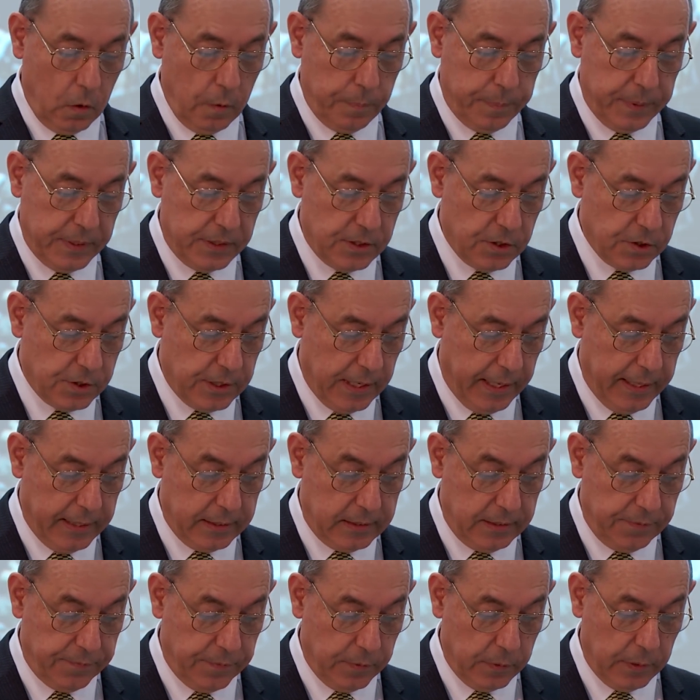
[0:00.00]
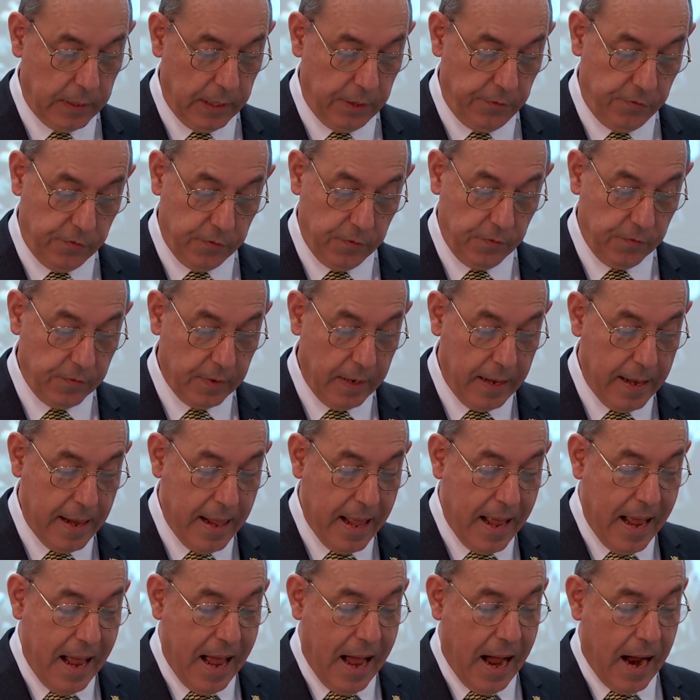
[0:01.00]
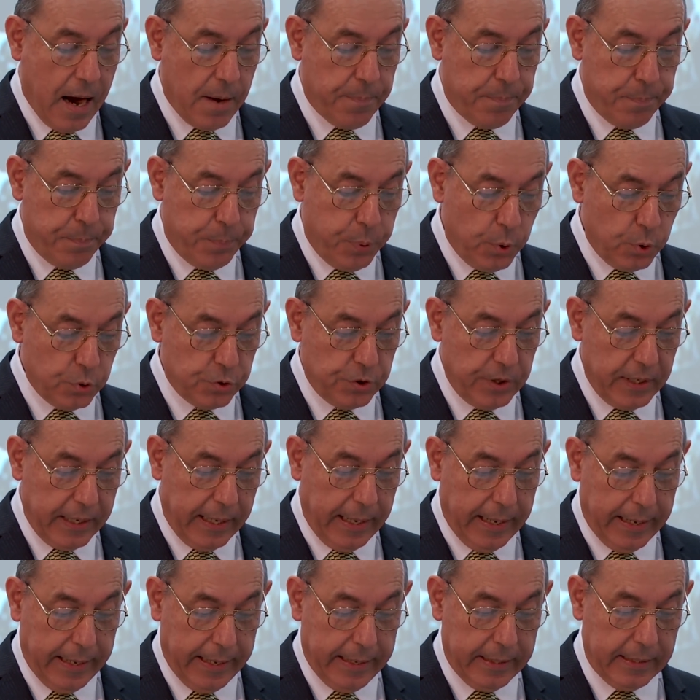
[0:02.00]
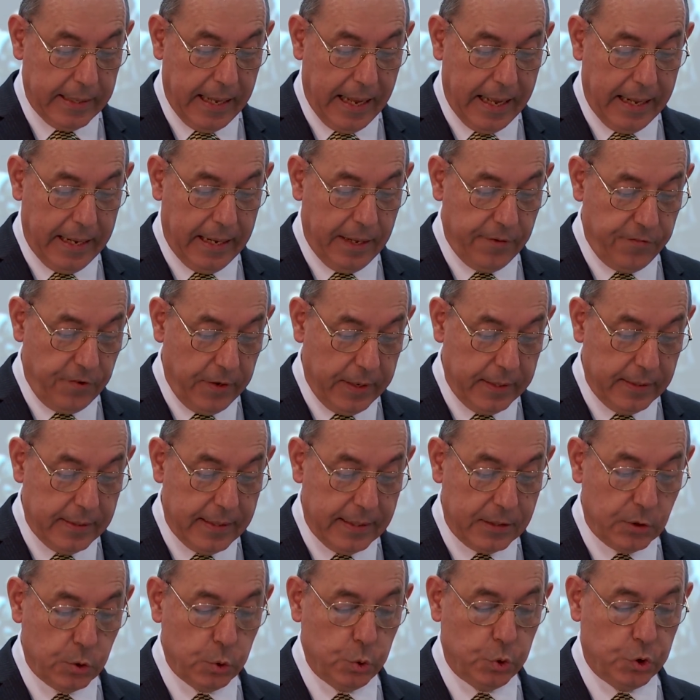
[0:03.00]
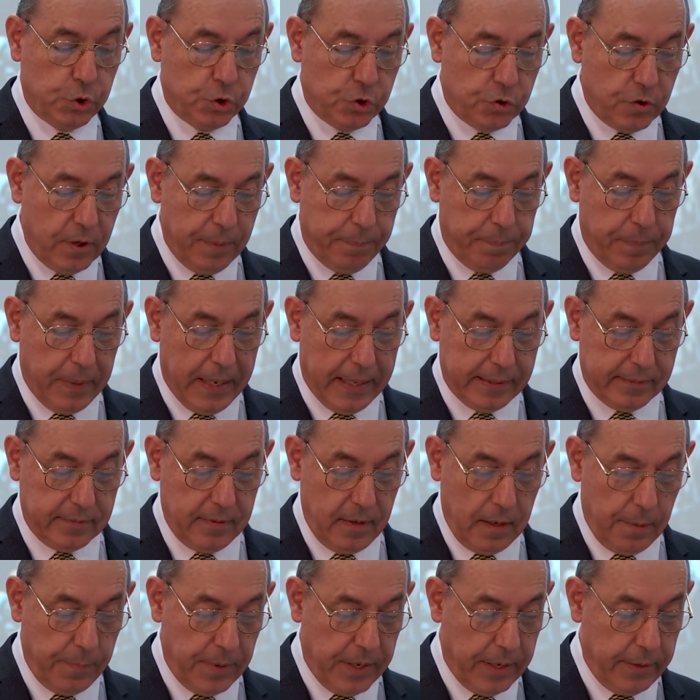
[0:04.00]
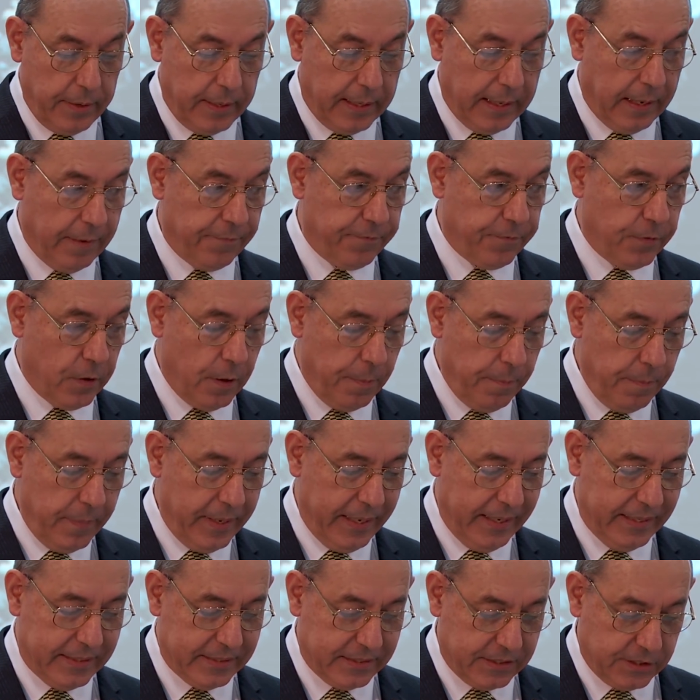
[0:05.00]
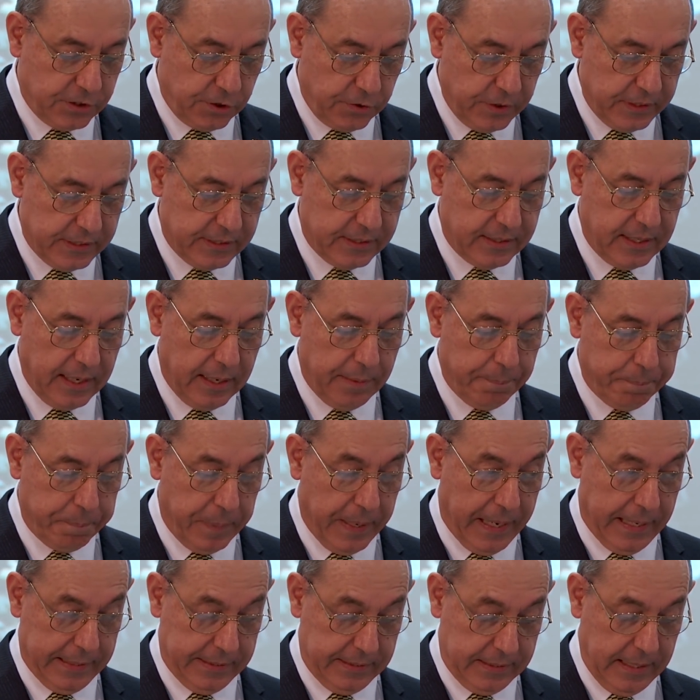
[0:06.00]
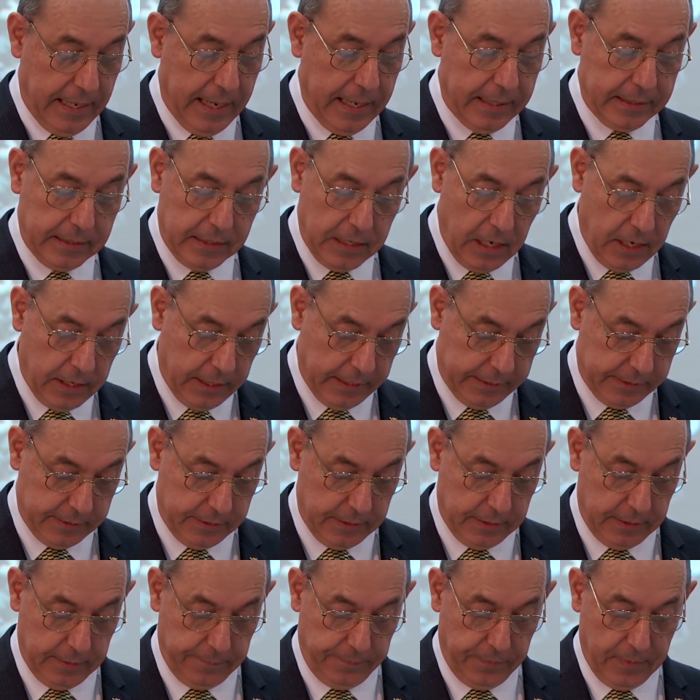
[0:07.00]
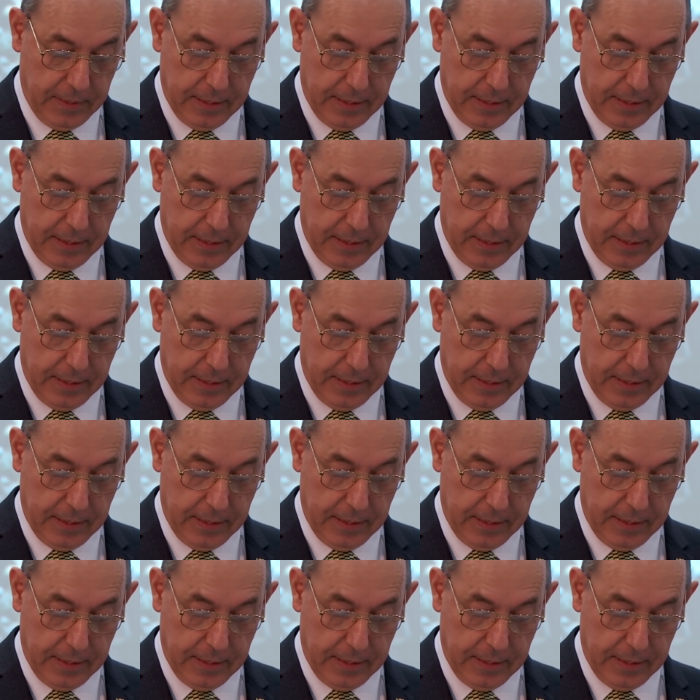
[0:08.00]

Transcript: Open Society Foundations, are pushing ahead an agenda to strip Latin America from its Christian past and character.